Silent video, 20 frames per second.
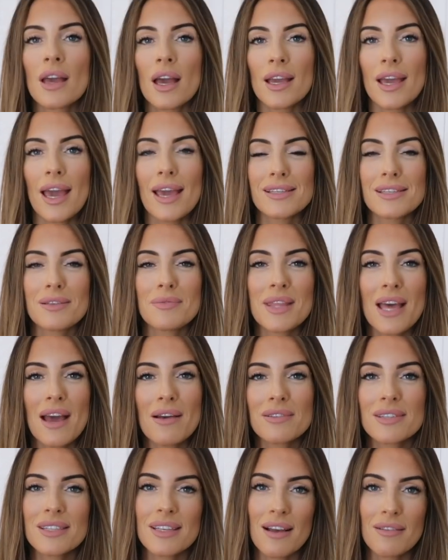Okay, so
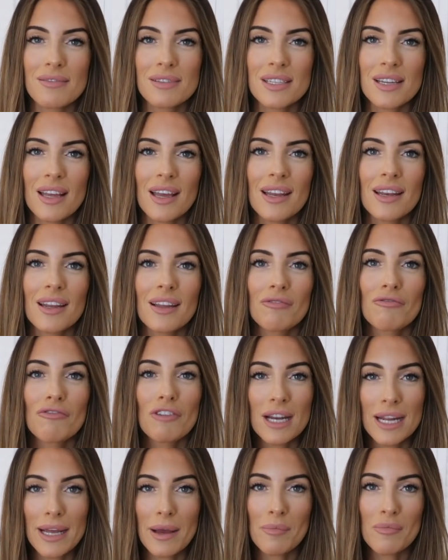without sounding
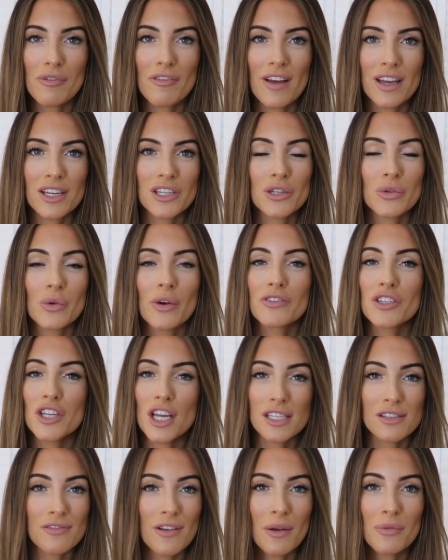really unprofessional, I've
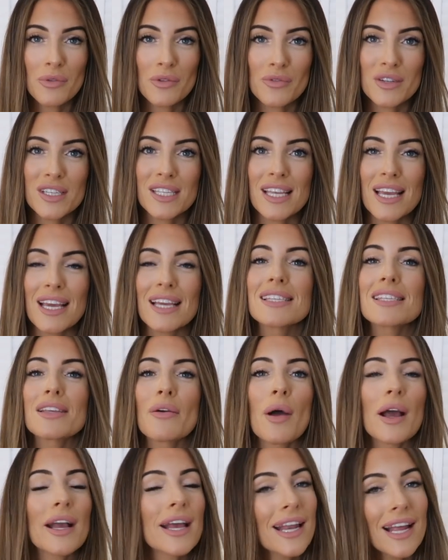just found the receipt,
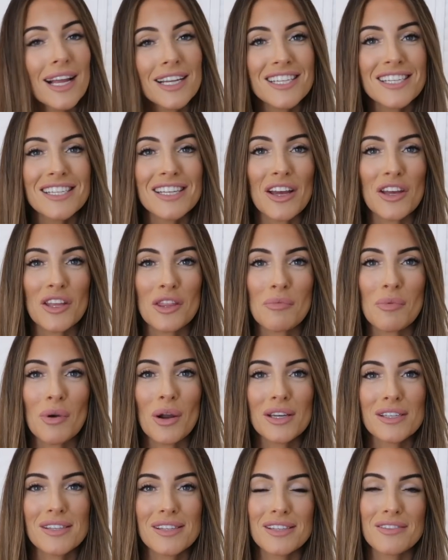so I can actually tell you the
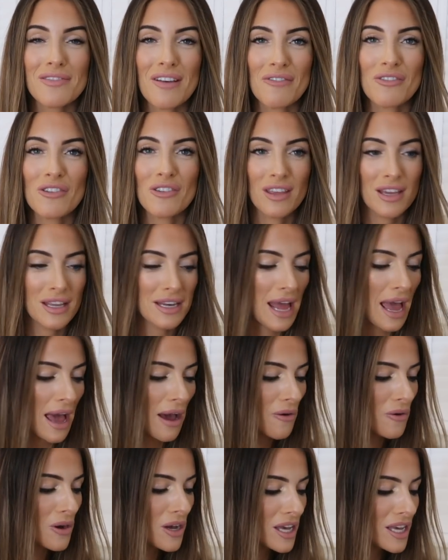prices of everything
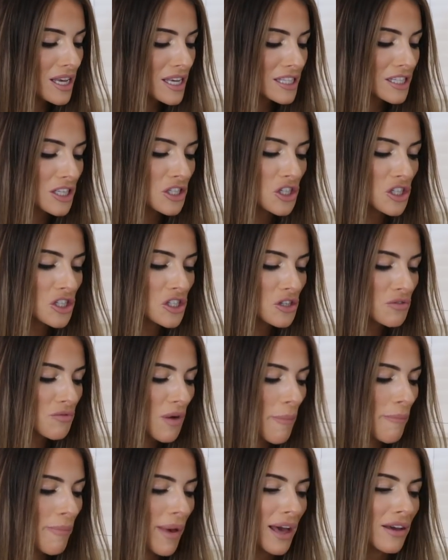now. So just to
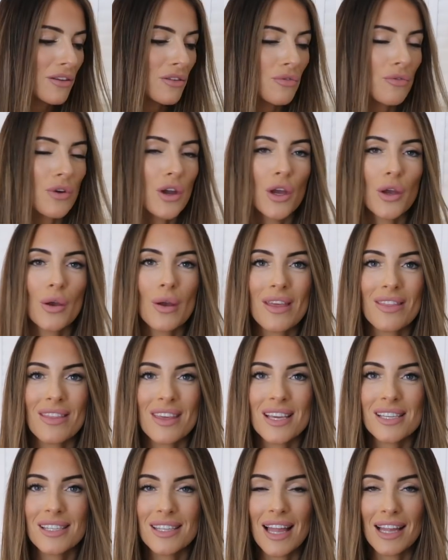run back through,
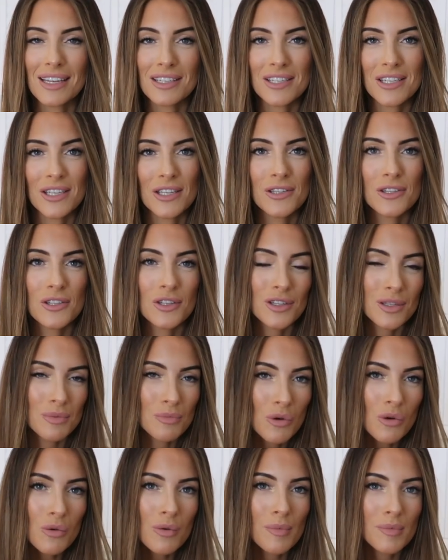these lanterns, the
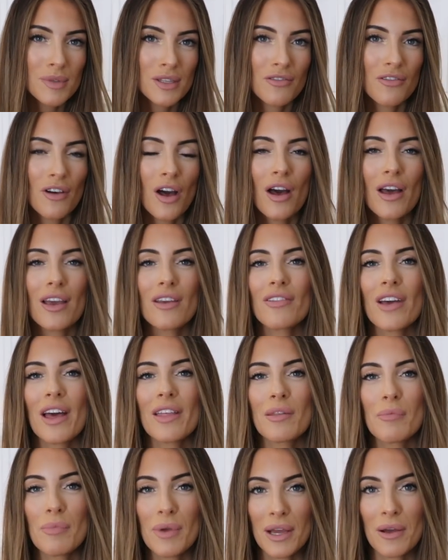small one was 5
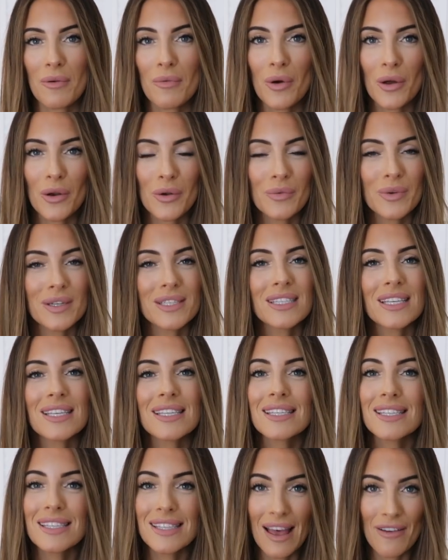and the bigger one was
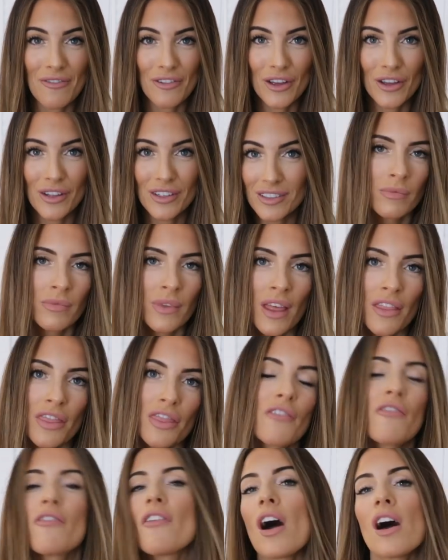7.
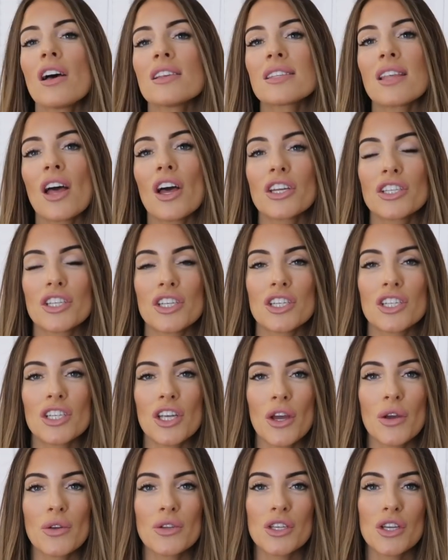The vase that I just
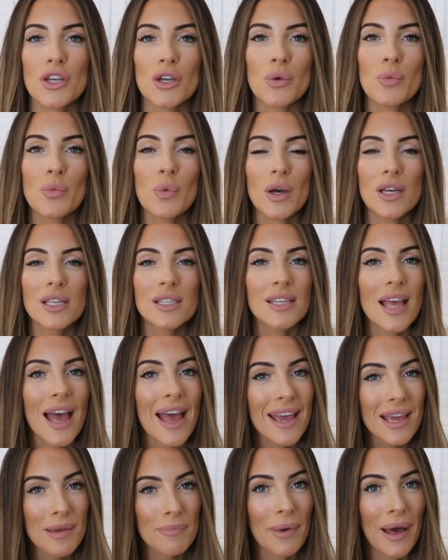showed you was
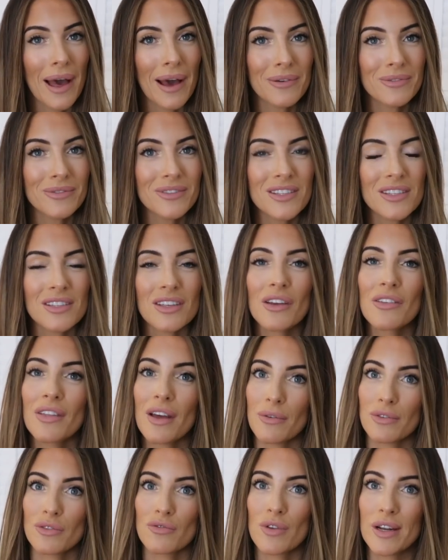£8, so
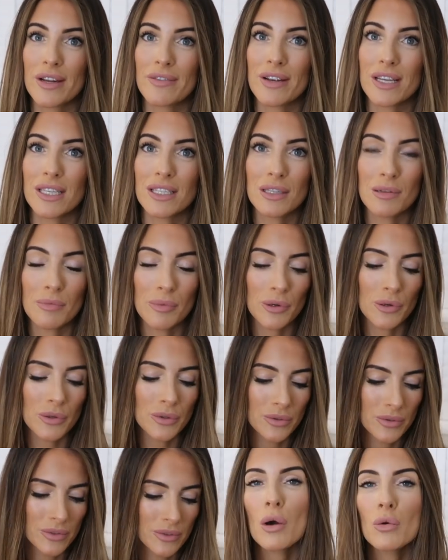that was really
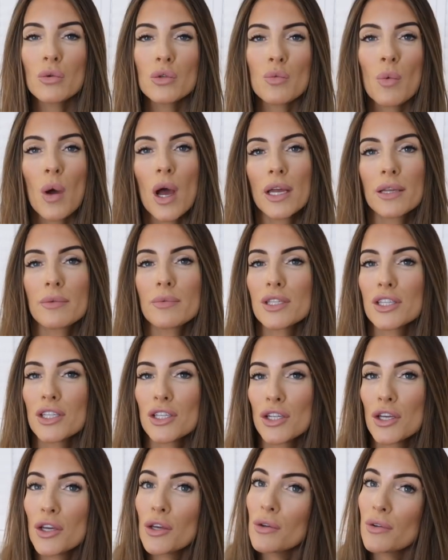reasonable. Mulled wine was
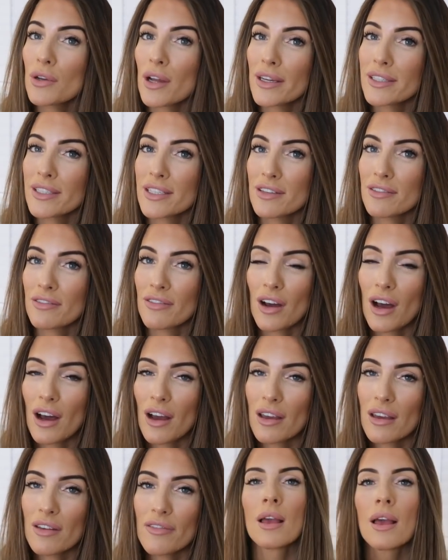
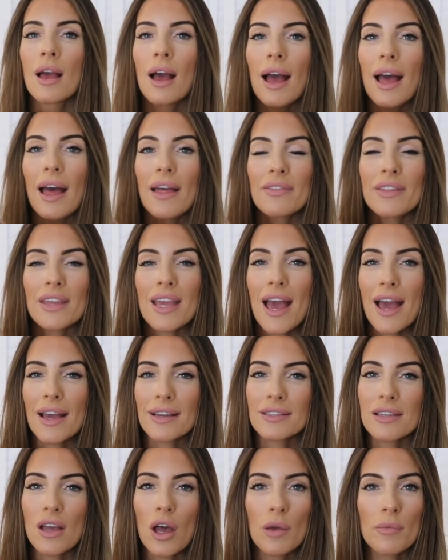£2.95 and the
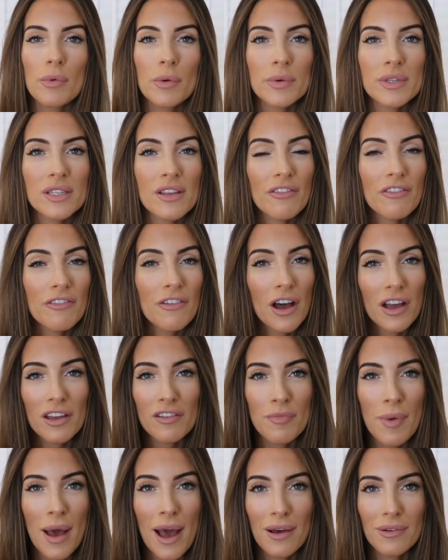egg timer was
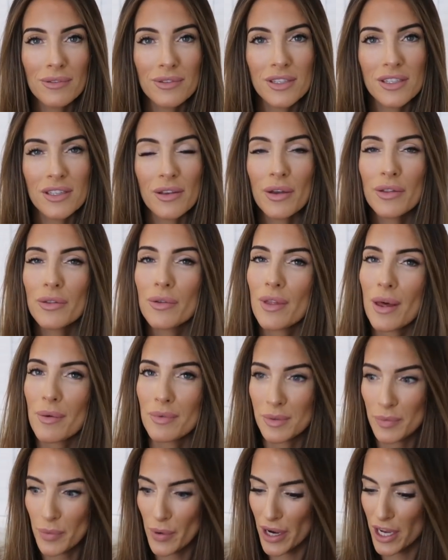£5, so I thought that
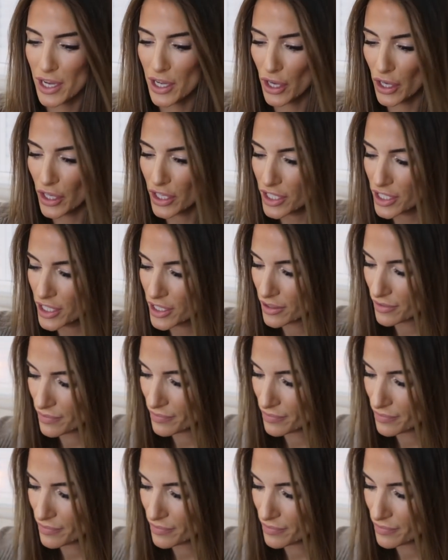was pretty good.